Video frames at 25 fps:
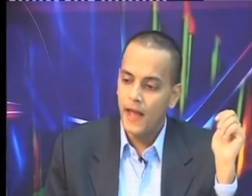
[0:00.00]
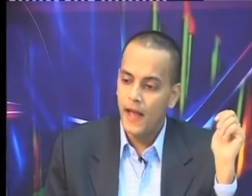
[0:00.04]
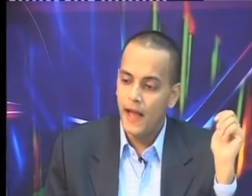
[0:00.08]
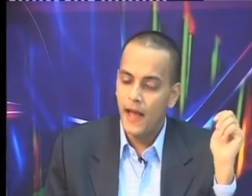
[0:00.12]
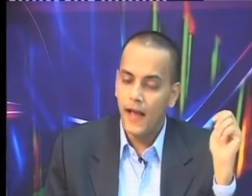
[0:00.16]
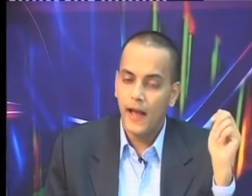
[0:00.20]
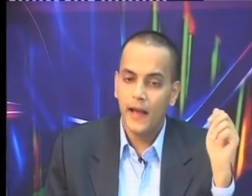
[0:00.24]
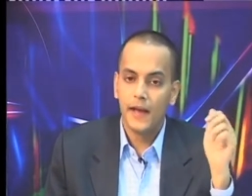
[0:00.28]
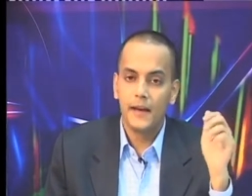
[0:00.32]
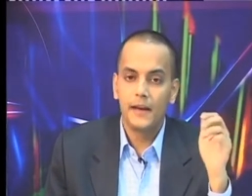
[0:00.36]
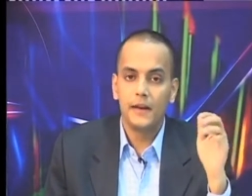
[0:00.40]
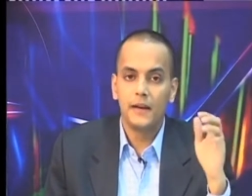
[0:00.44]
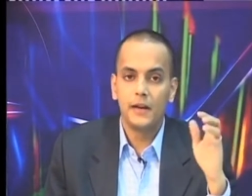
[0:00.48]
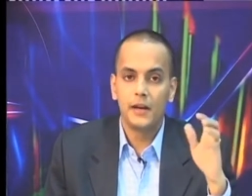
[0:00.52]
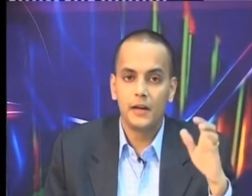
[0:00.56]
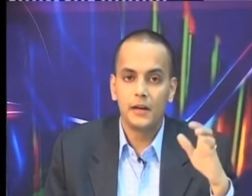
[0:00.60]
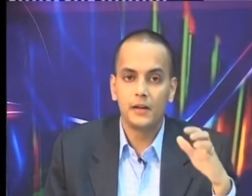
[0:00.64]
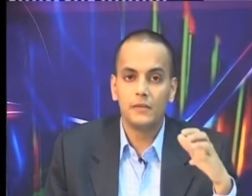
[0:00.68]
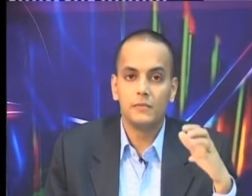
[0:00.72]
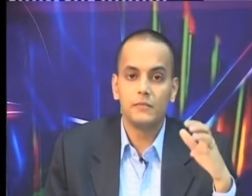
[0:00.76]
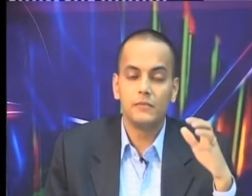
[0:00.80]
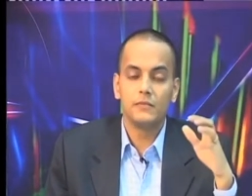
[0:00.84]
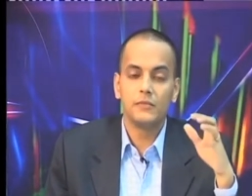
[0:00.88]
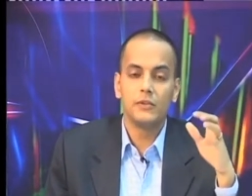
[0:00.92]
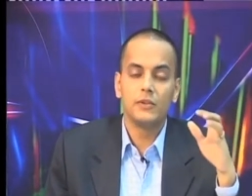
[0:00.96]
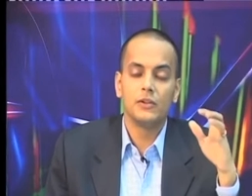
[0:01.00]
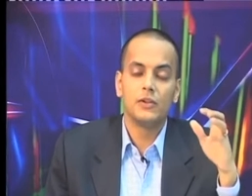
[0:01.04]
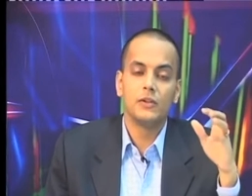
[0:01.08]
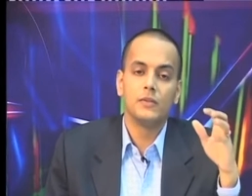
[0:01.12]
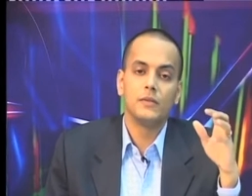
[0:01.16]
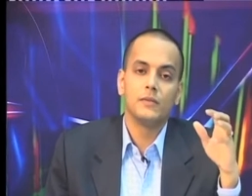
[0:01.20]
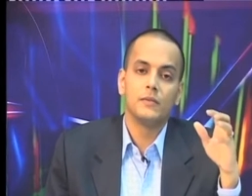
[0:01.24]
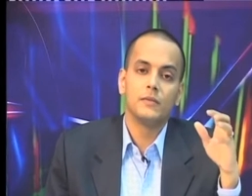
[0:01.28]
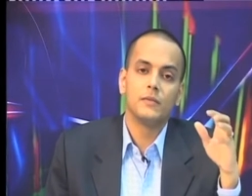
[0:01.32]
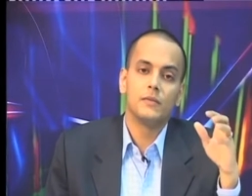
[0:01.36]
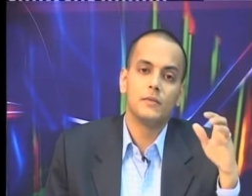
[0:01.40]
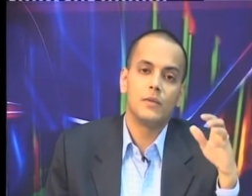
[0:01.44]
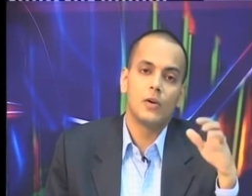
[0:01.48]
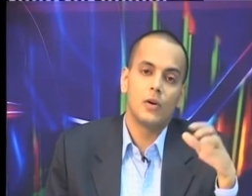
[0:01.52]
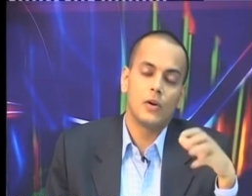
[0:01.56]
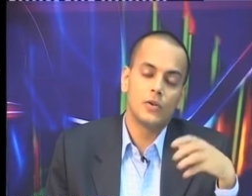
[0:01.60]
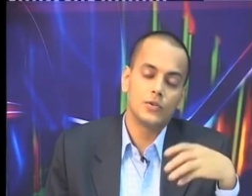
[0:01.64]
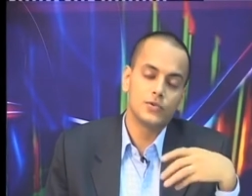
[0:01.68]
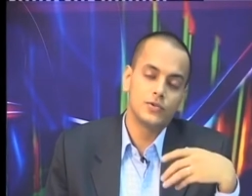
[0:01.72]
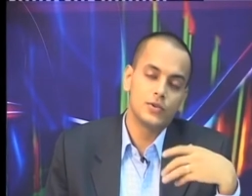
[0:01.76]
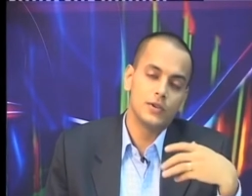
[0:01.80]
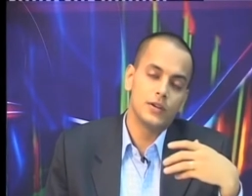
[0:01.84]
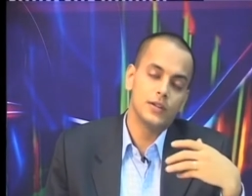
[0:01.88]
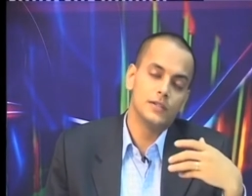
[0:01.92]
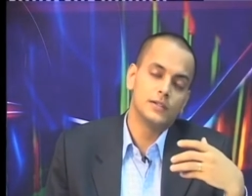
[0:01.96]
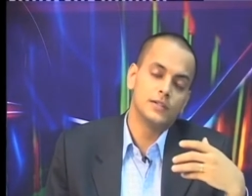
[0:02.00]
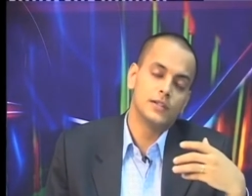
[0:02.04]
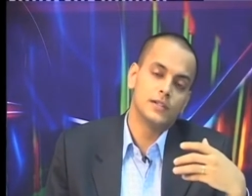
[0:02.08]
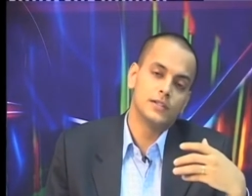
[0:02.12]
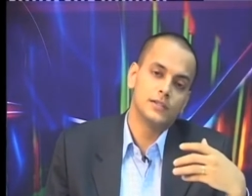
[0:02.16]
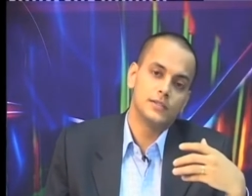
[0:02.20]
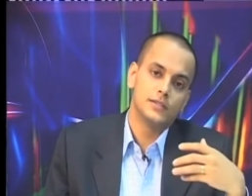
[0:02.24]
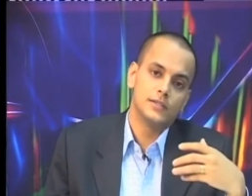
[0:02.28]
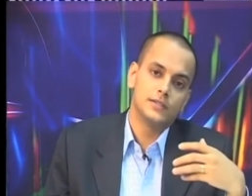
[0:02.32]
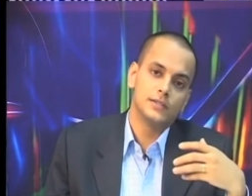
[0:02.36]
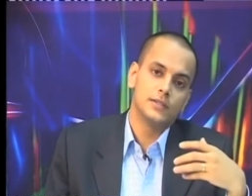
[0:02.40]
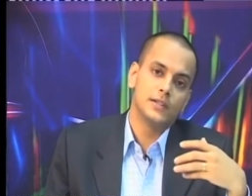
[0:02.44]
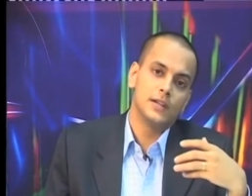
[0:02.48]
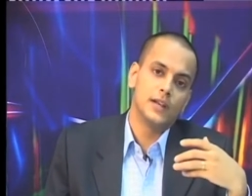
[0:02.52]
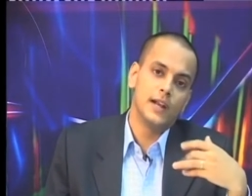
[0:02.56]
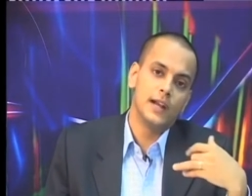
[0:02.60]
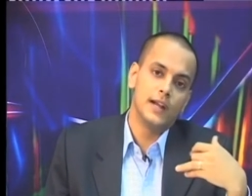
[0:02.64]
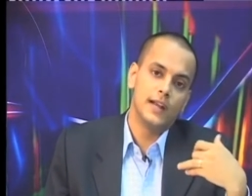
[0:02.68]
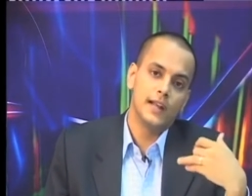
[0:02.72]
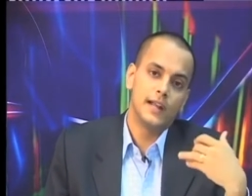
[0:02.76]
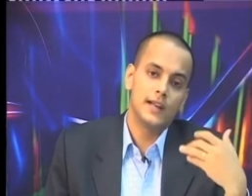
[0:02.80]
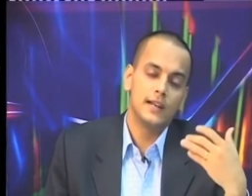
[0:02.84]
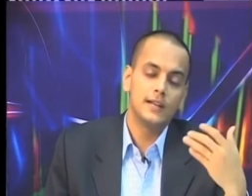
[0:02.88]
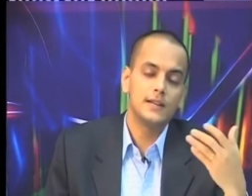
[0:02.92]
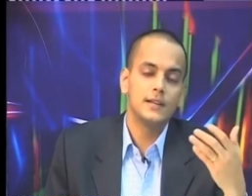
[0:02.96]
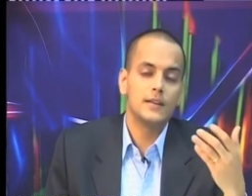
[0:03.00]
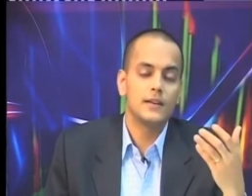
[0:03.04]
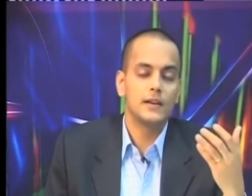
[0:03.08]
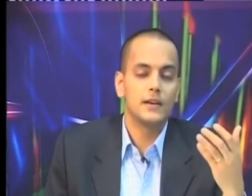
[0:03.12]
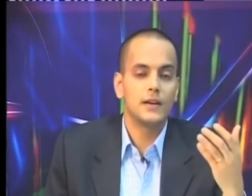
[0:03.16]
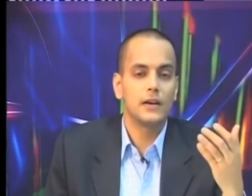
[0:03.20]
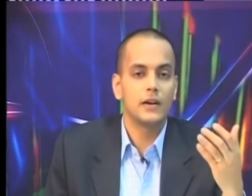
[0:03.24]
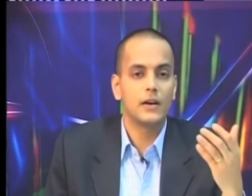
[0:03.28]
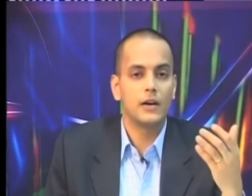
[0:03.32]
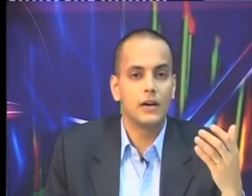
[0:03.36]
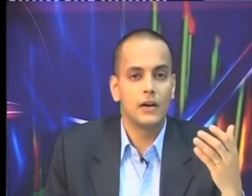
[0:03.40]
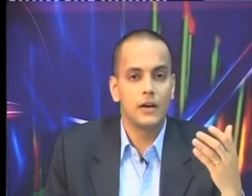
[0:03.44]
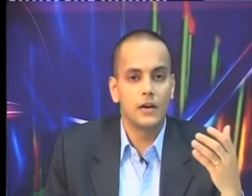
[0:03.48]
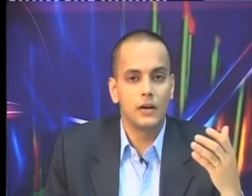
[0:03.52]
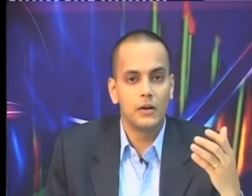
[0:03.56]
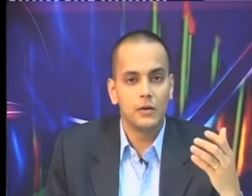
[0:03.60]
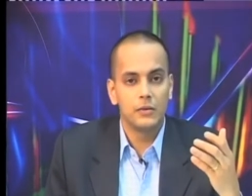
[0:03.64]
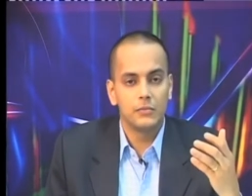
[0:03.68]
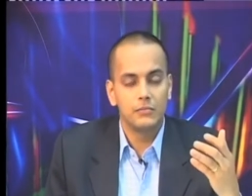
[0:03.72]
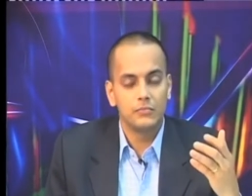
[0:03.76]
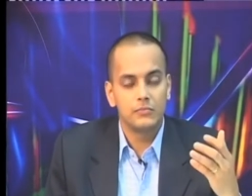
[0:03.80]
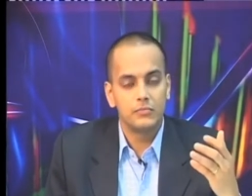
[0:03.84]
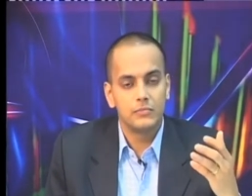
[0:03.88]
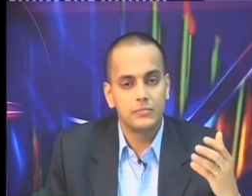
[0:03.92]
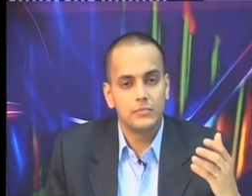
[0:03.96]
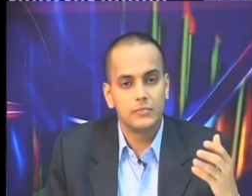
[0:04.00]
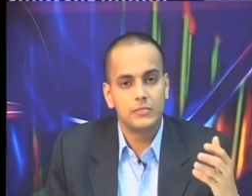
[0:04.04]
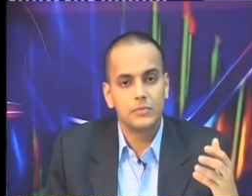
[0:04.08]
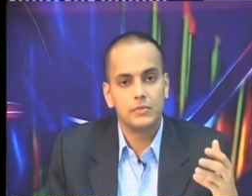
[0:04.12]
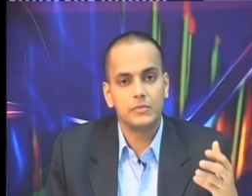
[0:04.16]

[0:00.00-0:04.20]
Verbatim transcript: and uh, we'll also discuss detailed um,